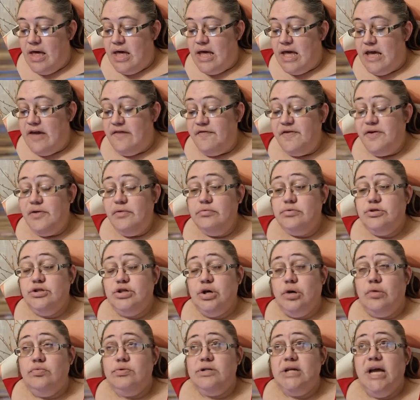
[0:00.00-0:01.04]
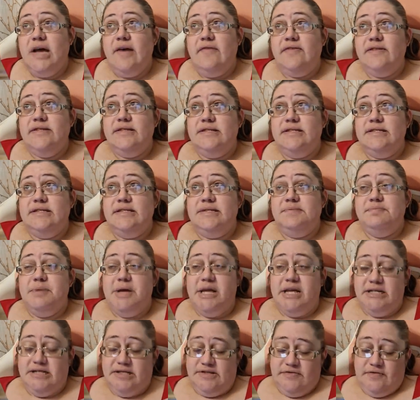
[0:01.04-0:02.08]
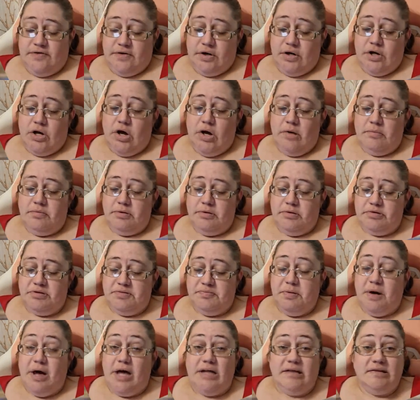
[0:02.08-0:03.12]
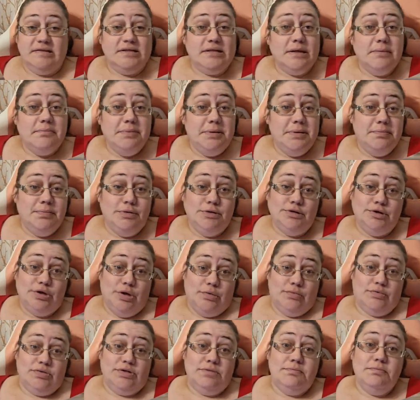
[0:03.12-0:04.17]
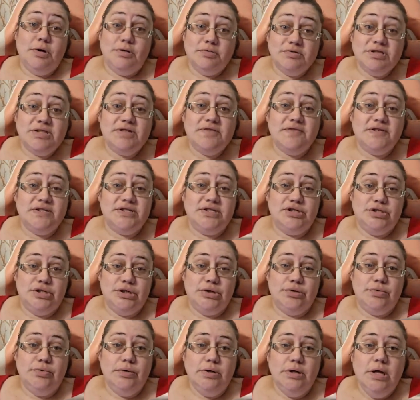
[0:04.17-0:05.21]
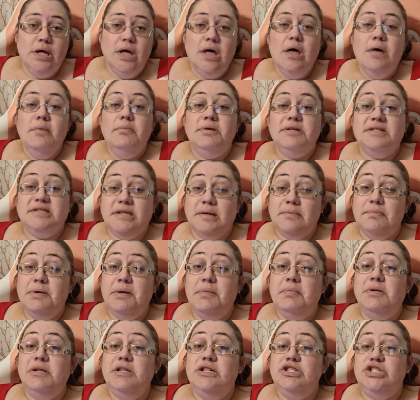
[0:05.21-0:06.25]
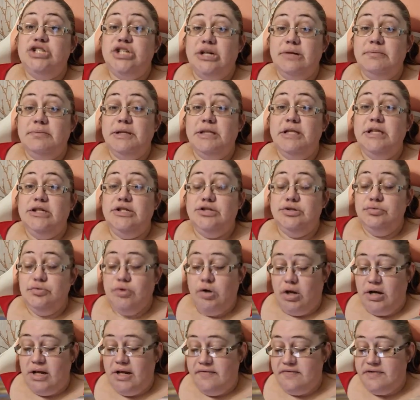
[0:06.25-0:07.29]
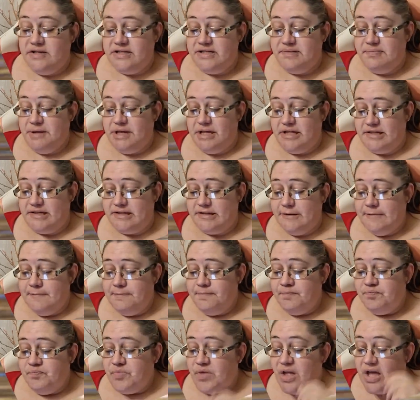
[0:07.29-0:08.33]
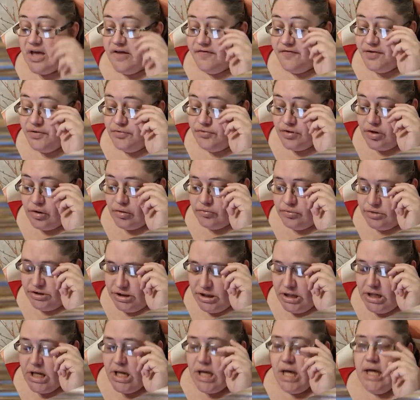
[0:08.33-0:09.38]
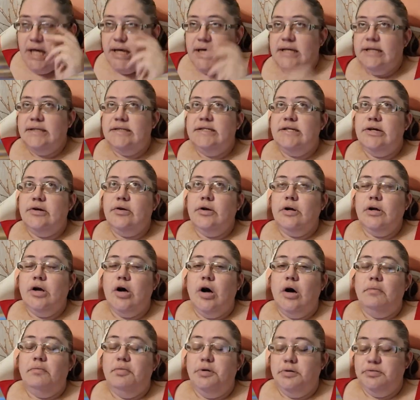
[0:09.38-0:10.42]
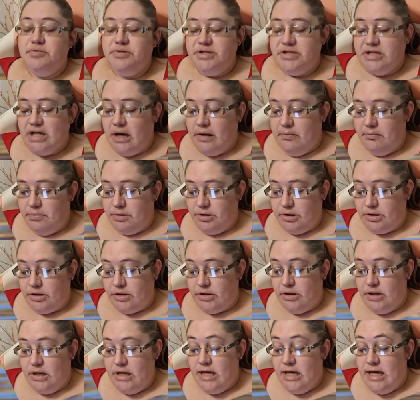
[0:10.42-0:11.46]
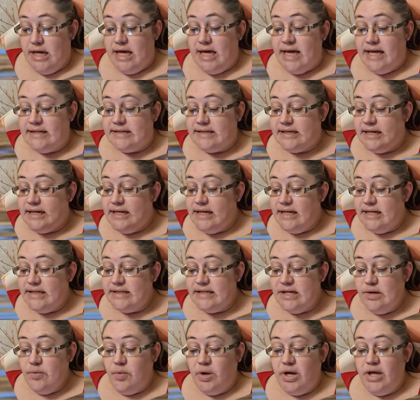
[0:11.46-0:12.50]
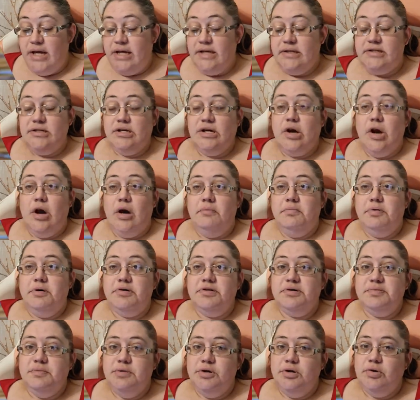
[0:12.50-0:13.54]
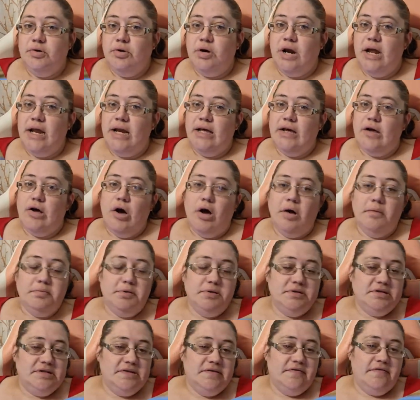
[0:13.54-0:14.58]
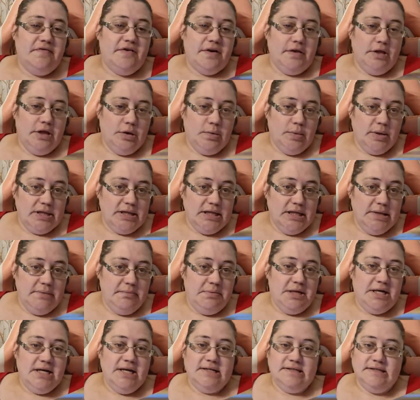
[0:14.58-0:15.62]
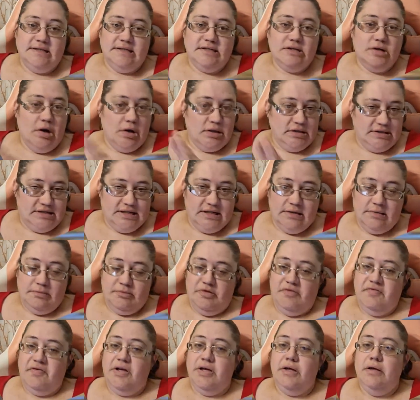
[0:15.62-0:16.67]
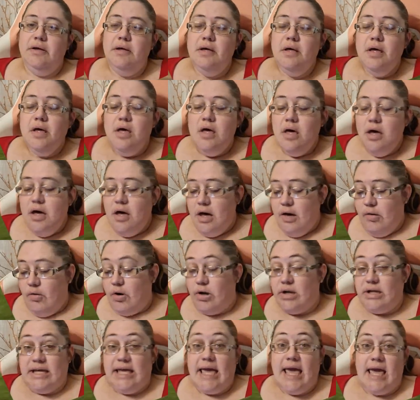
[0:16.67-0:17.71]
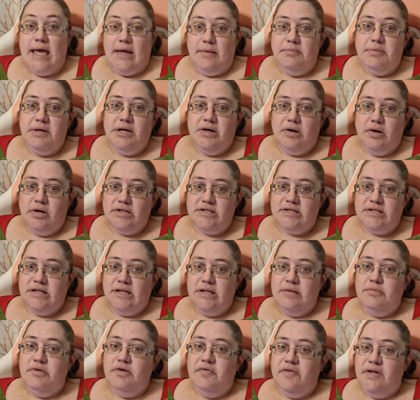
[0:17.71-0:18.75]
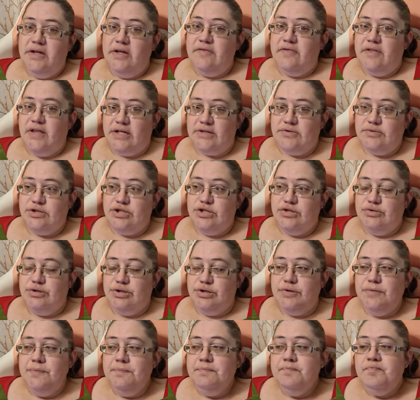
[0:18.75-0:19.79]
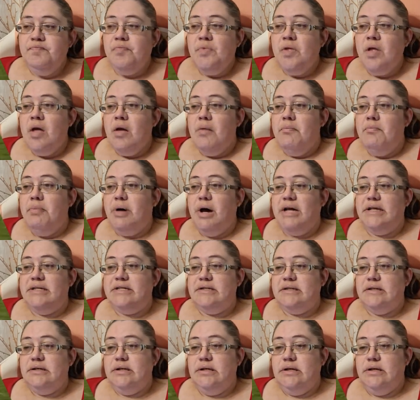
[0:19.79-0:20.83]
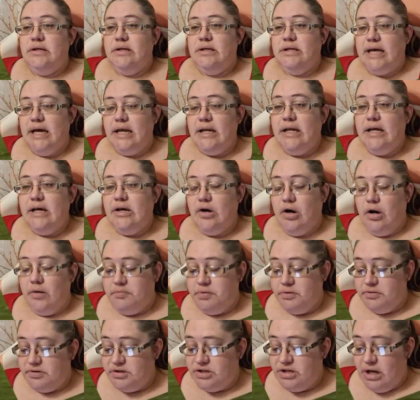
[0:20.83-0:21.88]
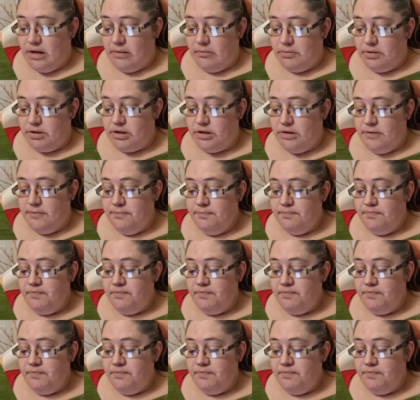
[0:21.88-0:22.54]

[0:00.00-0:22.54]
If you don't have the space for a compost pile, some people don't. Most of us do, but some people legitimately do not have the space. If you don't, consider a compost tumbler. It's an easy way to compost manure, and it composts it fairly quickly because it's constantly moving, or it can be constantly moving if that's what you do. But get a compost tumbler,